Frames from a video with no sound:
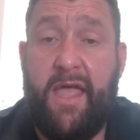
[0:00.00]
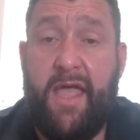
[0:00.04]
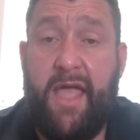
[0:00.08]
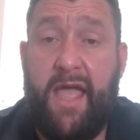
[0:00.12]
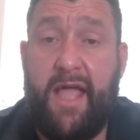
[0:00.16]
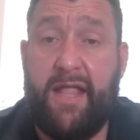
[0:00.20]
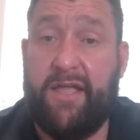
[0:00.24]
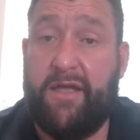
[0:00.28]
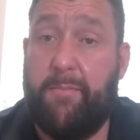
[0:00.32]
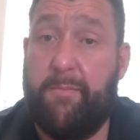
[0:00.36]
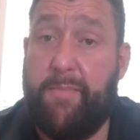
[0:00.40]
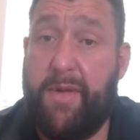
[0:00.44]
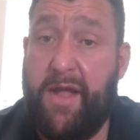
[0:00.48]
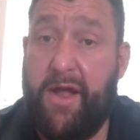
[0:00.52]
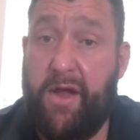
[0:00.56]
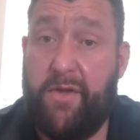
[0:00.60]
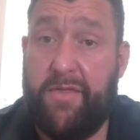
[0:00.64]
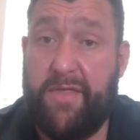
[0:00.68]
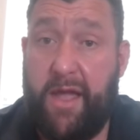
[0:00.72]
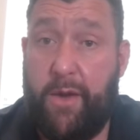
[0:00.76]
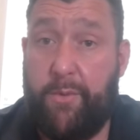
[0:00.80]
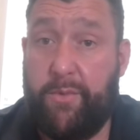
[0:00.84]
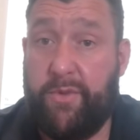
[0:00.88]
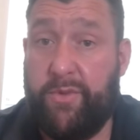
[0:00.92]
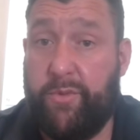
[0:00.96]
and compare
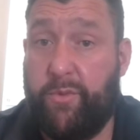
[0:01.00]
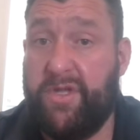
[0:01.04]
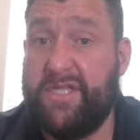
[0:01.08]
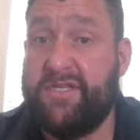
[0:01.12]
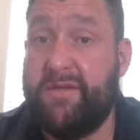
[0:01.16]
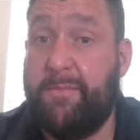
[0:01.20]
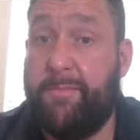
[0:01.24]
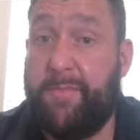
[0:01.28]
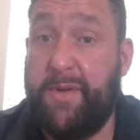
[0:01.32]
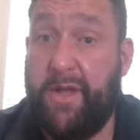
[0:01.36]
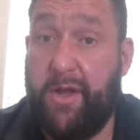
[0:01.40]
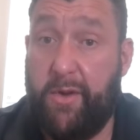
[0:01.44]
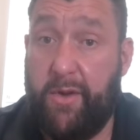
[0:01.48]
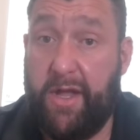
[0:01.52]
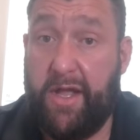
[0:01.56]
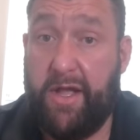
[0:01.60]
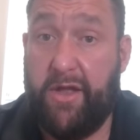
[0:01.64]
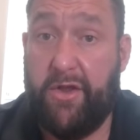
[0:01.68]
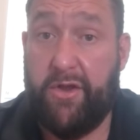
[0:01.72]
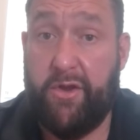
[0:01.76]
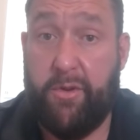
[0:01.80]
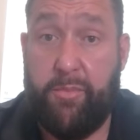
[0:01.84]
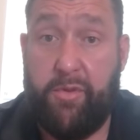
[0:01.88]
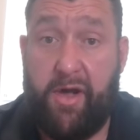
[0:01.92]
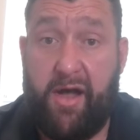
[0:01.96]
that with what's appearing
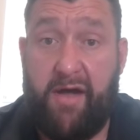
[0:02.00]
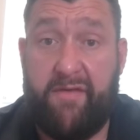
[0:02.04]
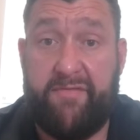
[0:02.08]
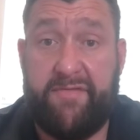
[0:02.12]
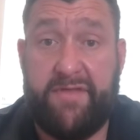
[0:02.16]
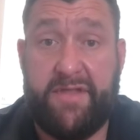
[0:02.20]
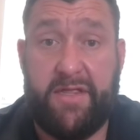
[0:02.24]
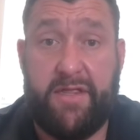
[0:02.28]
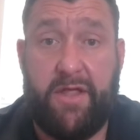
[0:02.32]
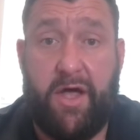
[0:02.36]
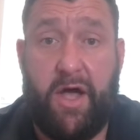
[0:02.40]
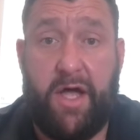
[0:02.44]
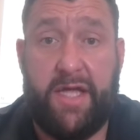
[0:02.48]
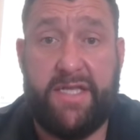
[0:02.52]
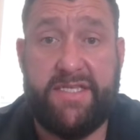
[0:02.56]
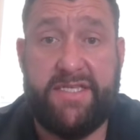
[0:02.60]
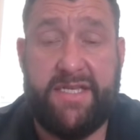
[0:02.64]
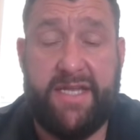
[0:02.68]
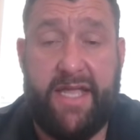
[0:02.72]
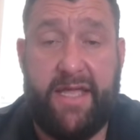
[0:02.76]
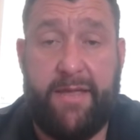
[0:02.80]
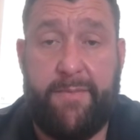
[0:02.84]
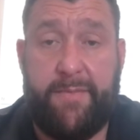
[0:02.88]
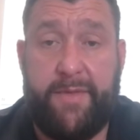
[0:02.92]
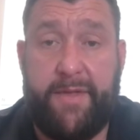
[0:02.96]
on your profit and loss
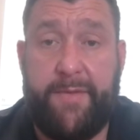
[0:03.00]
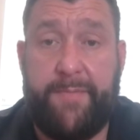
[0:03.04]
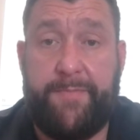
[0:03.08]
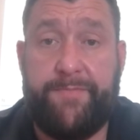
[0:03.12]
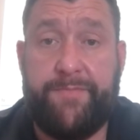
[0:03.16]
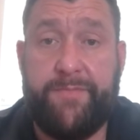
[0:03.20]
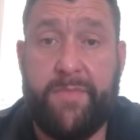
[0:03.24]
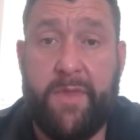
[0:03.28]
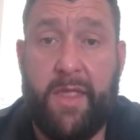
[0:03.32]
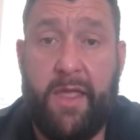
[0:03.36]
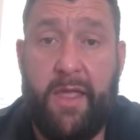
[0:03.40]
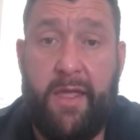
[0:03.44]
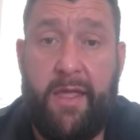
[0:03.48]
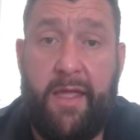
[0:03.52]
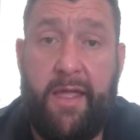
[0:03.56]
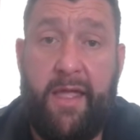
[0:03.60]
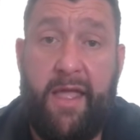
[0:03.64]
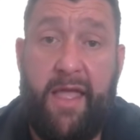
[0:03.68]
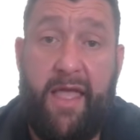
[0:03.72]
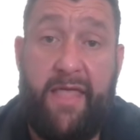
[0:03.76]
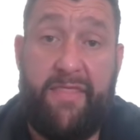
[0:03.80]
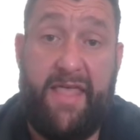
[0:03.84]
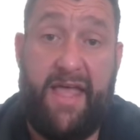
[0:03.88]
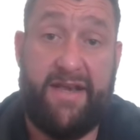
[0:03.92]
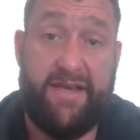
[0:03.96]
statement.
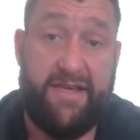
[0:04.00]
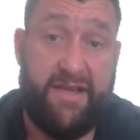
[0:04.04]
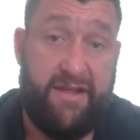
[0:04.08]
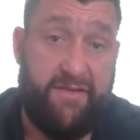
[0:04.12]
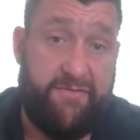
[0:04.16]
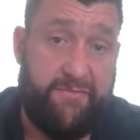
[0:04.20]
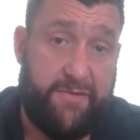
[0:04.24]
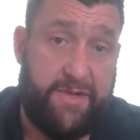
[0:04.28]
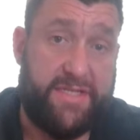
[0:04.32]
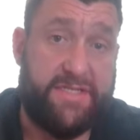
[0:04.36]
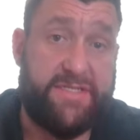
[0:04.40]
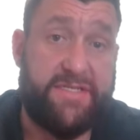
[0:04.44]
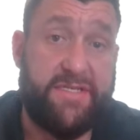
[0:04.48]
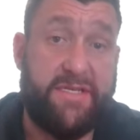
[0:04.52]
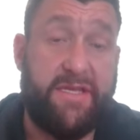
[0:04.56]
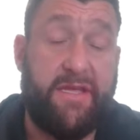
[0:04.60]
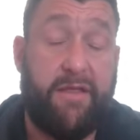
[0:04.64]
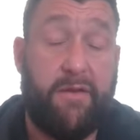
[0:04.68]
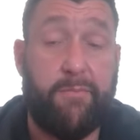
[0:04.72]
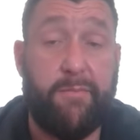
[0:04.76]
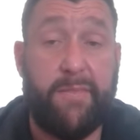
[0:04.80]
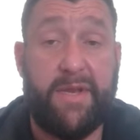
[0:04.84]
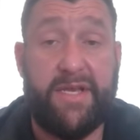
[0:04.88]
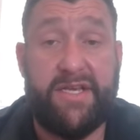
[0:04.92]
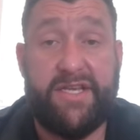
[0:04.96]
And that difference
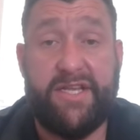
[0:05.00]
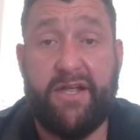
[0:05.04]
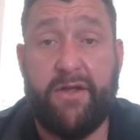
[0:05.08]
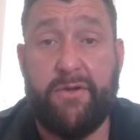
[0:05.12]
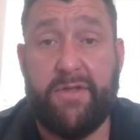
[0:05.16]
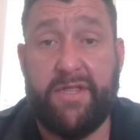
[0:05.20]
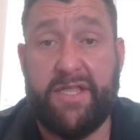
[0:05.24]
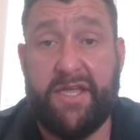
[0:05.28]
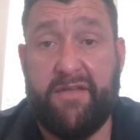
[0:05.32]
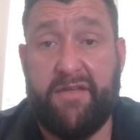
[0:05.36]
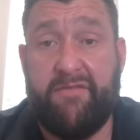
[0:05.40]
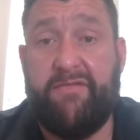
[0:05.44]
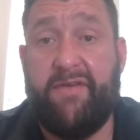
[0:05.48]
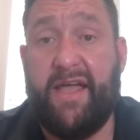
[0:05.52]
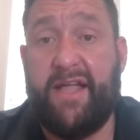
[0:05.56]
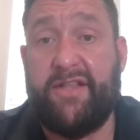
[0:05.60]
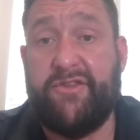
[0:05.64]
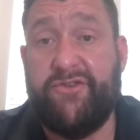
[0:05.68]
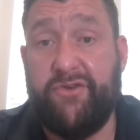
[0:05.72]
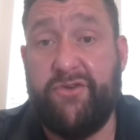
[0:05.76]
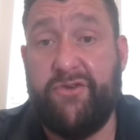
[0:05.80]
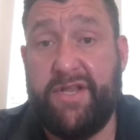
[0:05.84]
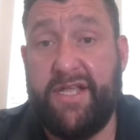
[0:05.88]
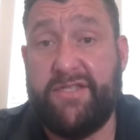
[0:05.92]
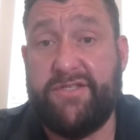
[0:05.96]
can materially
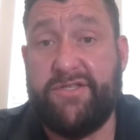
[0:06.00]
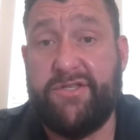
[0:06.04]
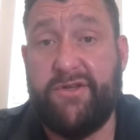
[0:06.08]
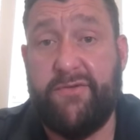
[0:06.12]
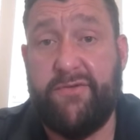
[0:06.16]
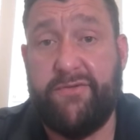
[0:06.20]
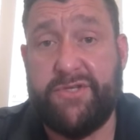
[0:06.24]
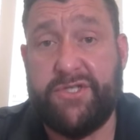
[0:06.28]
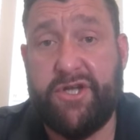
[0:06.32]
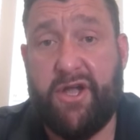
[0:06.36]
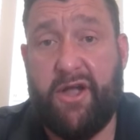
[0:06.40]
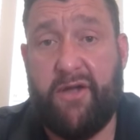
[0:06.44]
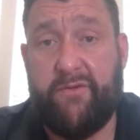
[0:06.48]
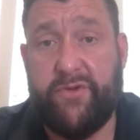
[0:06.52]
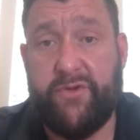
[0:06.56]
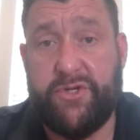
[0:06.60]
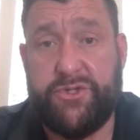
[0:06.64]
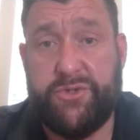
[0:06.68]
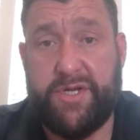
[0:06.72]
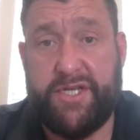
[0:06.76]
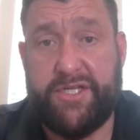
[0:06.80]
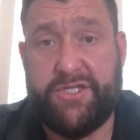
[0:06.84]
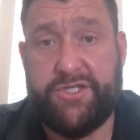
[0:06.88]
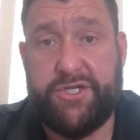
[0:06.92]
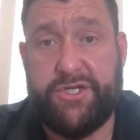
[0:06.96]
affect your debt service
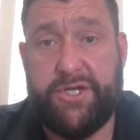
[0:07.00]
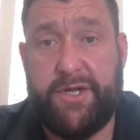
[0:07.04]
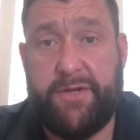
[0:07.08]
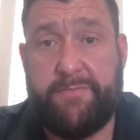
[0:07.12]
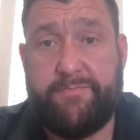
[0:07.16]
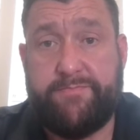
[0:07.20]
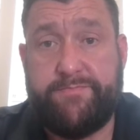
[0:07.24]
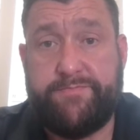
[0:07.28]
coverage ratio.